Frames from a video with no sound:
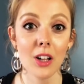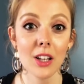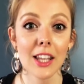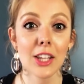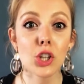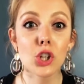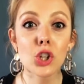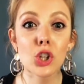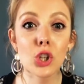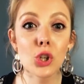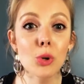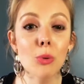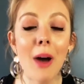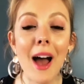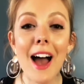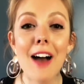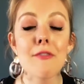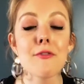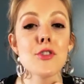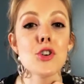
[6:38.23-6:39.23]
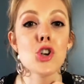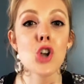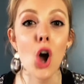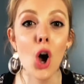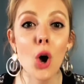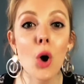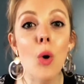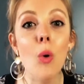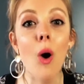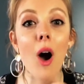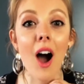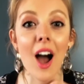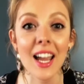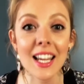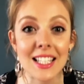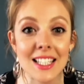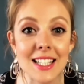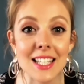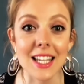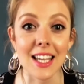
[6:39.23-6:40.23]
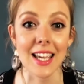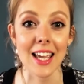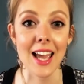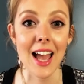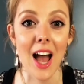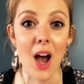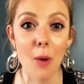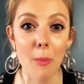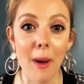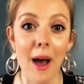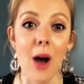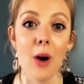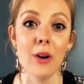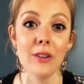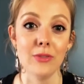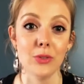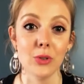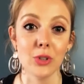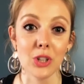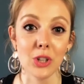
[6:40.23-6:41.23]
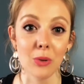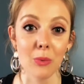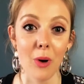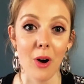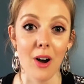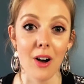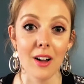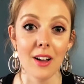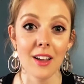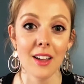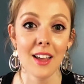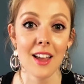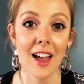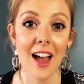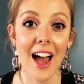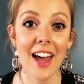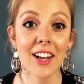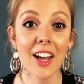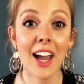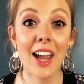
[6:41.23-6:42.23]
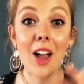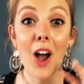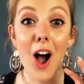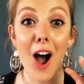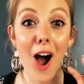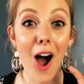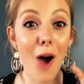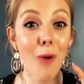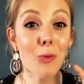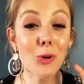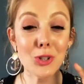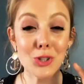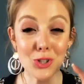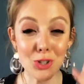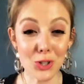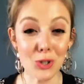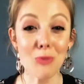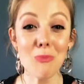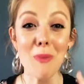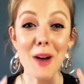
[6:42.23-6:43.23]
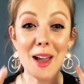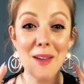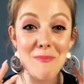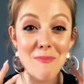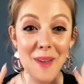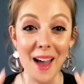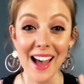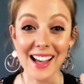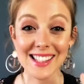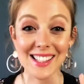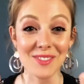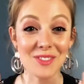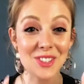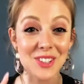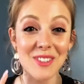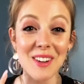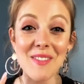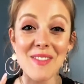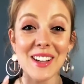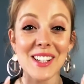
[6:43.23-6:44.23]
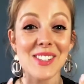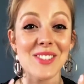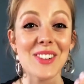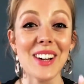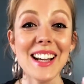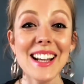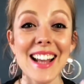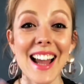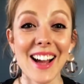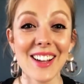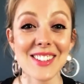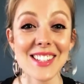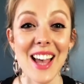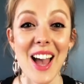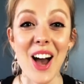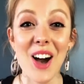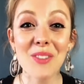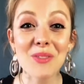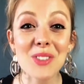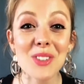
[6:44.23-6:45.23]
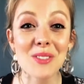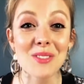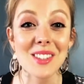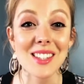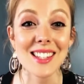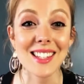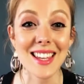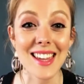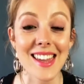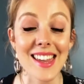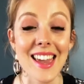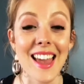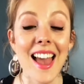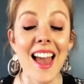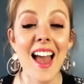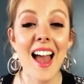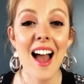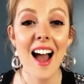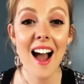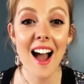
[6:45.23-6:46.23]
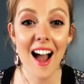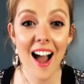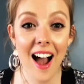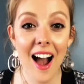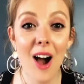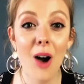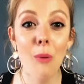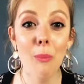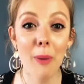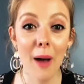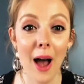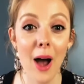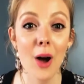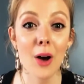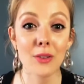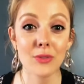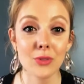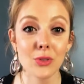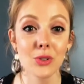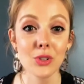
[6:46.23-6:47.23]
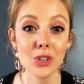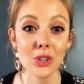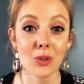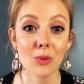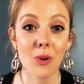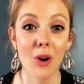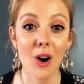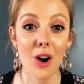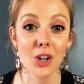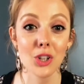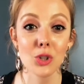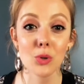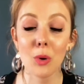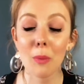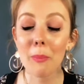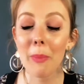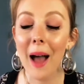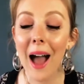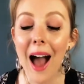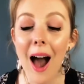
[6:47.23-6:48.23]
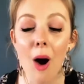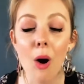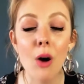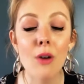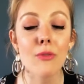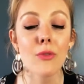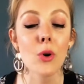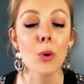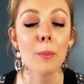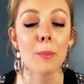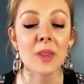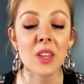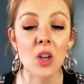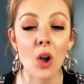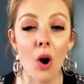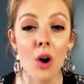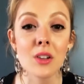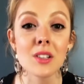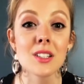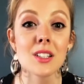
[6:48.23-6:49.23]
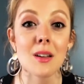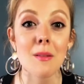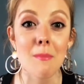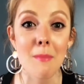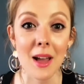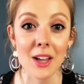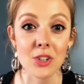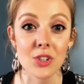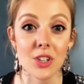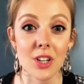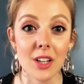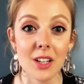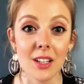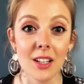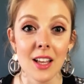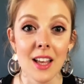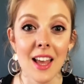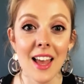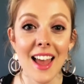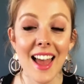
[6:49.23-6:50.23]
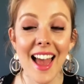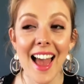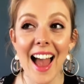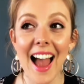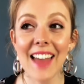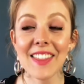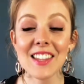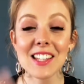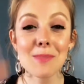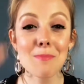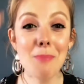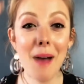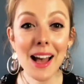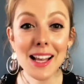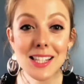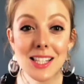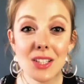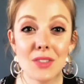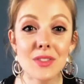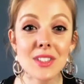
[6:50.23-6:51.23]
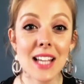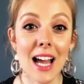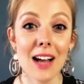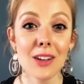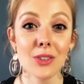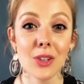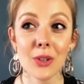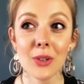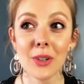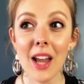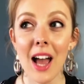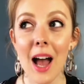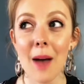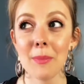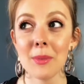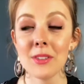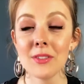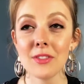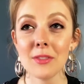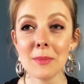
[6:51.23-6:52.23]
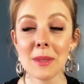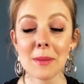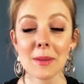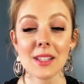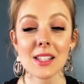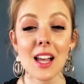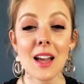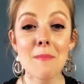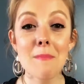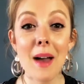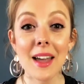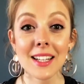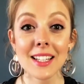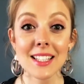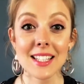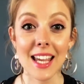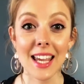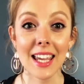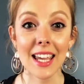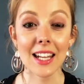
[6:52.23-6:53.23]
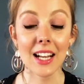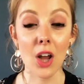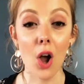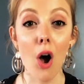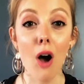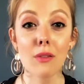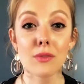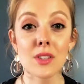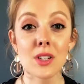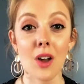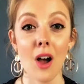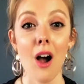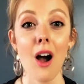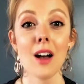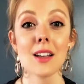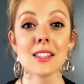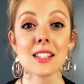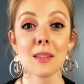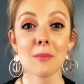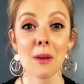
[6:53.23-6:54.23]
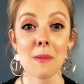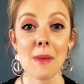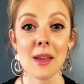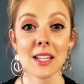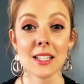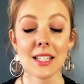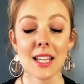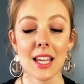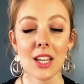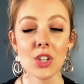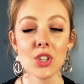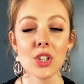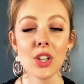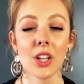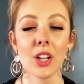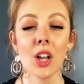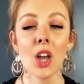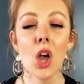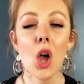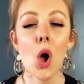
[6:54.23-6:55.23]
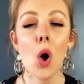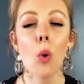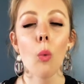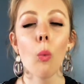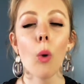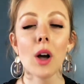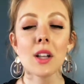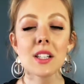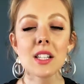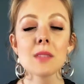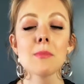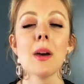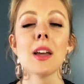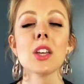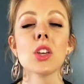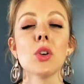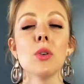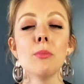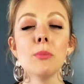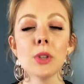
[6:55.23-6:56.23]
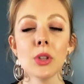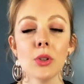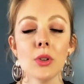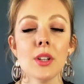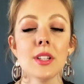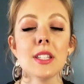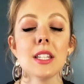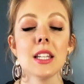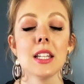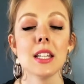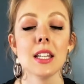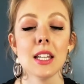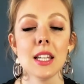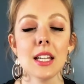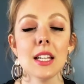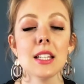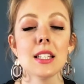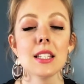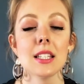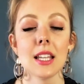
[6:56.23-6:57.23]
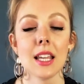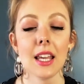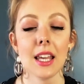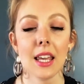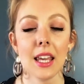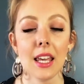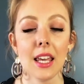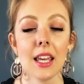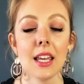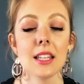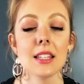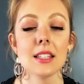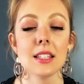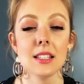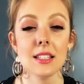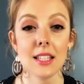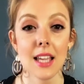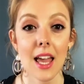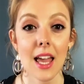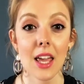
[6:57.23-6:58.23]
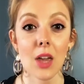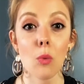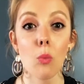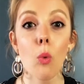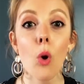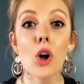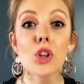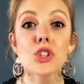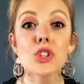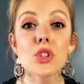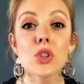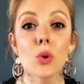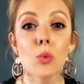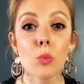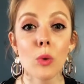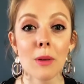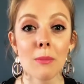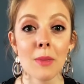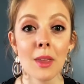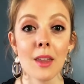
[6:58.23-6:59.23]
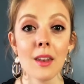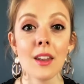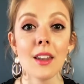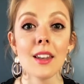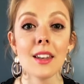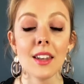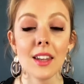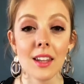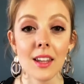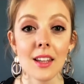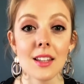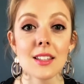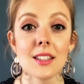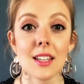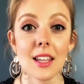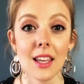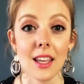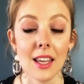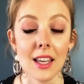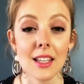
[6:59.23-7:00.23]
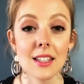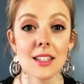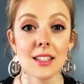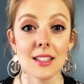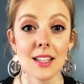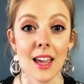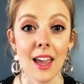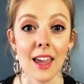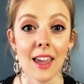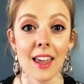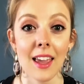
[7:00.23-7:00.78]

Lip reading: Like, you have no idea how powerful you are. And I will do my best. I'm doing my best right now to help you see how powerful you are. You are powerful beyond measure. And this massive download happened for me because I meditate, and I often ask in my meditation, what does my community need to hear today? What do the women need to hear today?